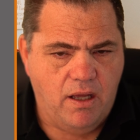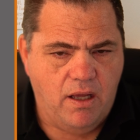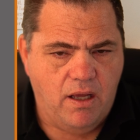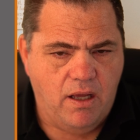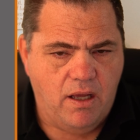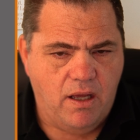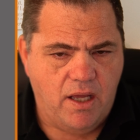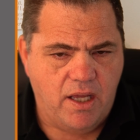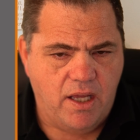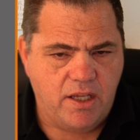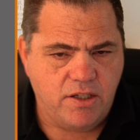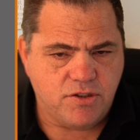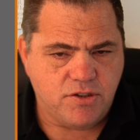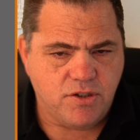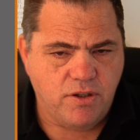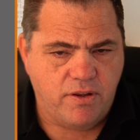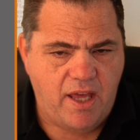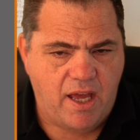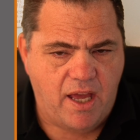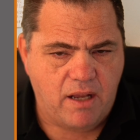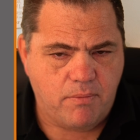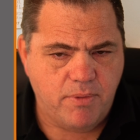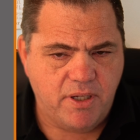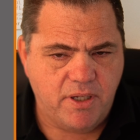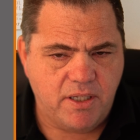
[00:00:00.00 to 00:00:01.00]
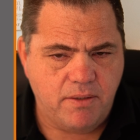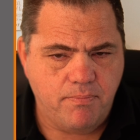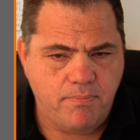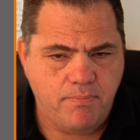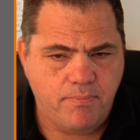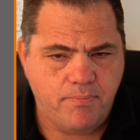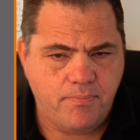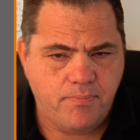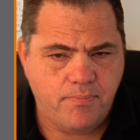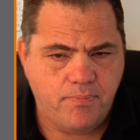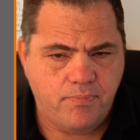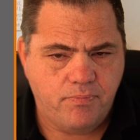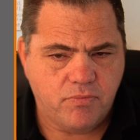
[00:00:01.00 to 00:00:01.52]
into the admin,
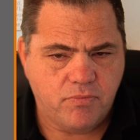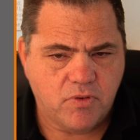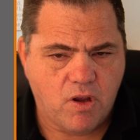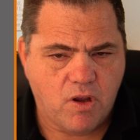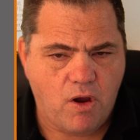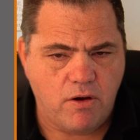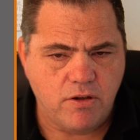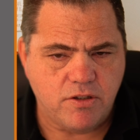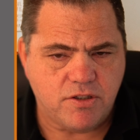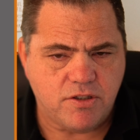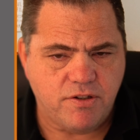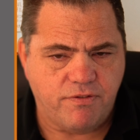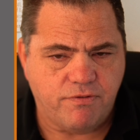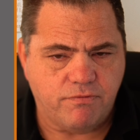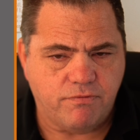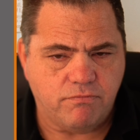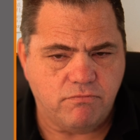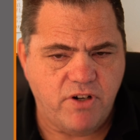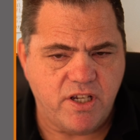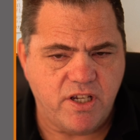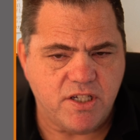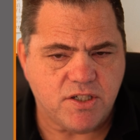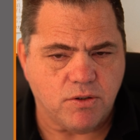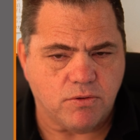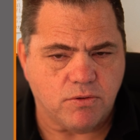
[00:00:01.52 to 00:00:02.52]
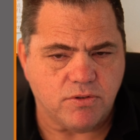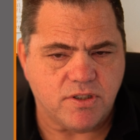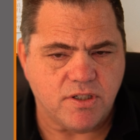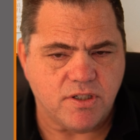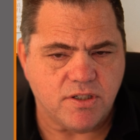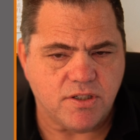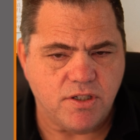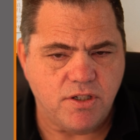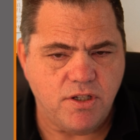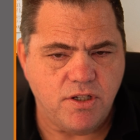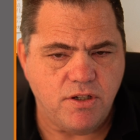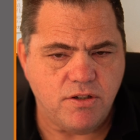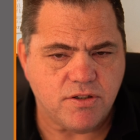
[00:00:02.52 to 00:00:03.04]
go into resources
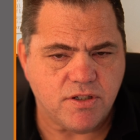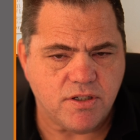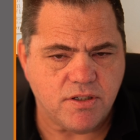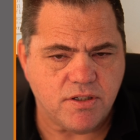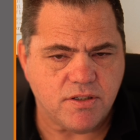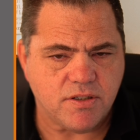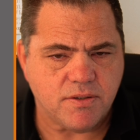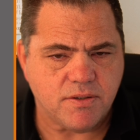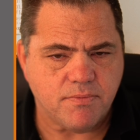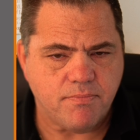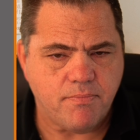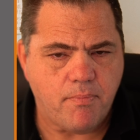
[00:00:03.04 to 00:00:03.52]
and users,